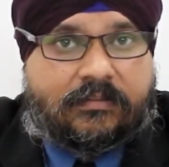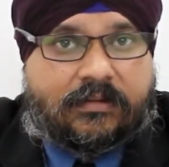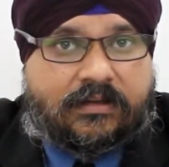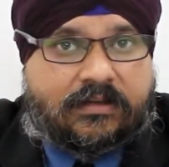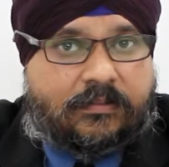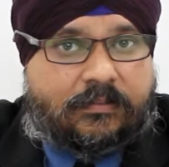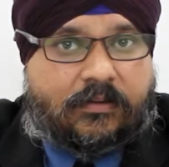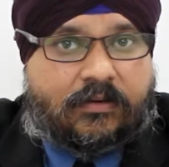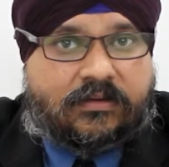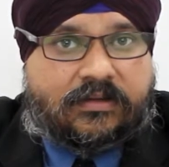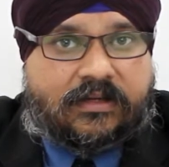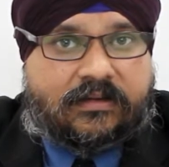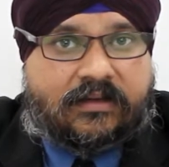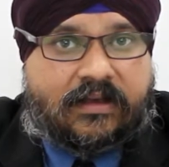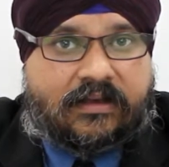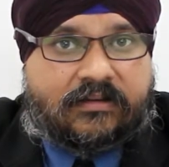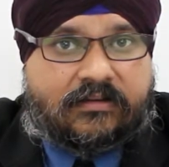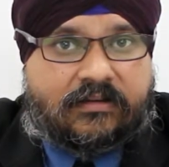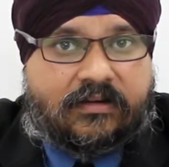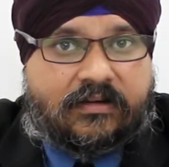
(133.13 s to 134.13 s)
is a process
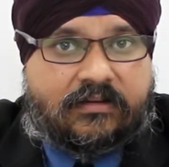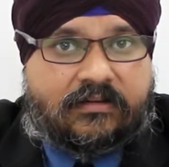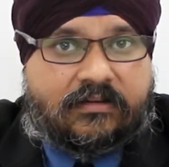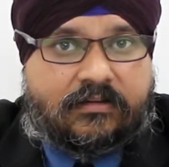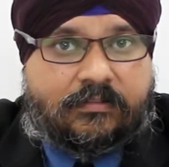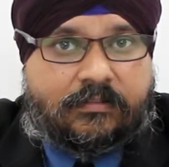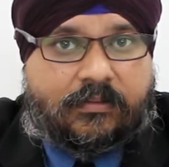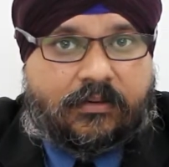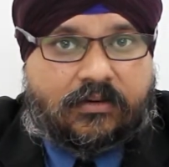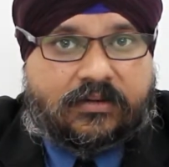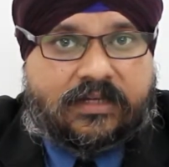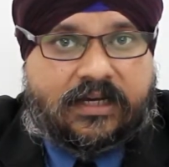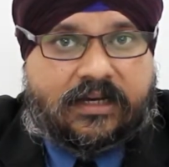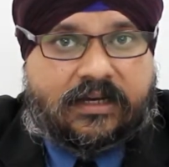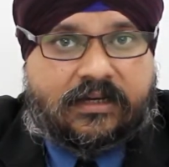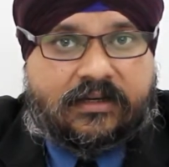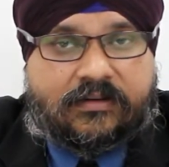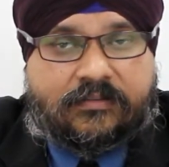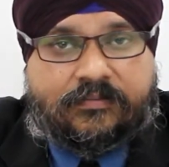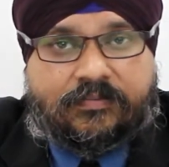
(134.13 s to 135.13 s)
excellence
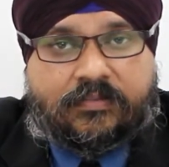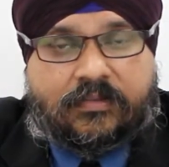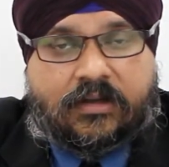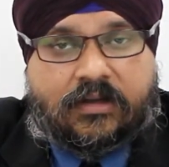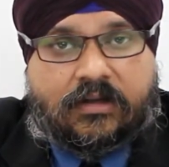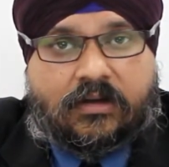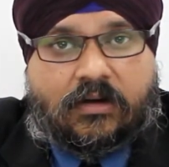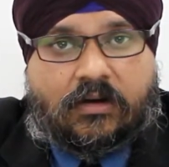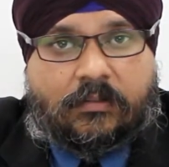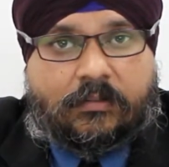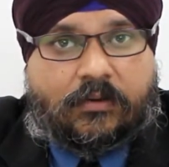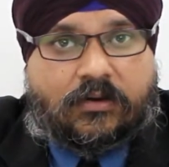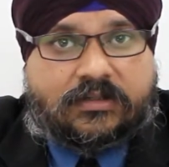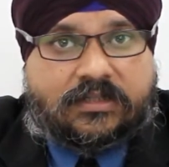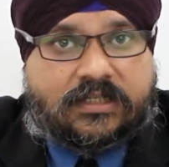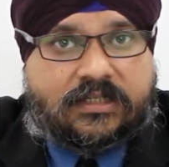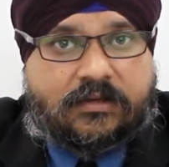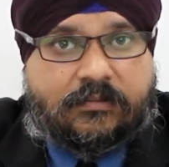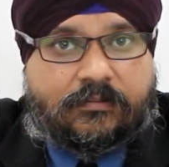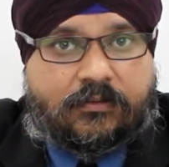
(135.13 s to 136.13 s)
project,
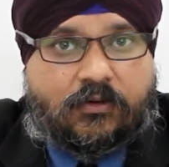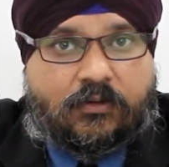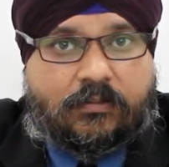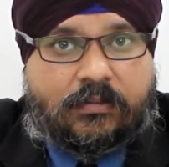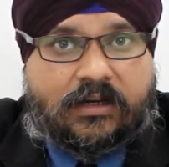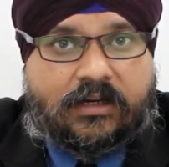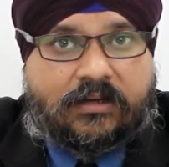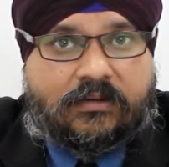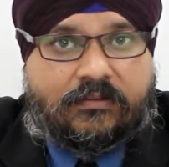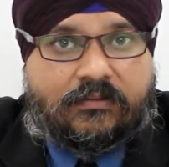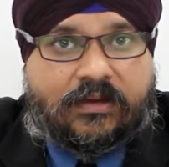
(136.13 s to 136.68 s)
process improvement.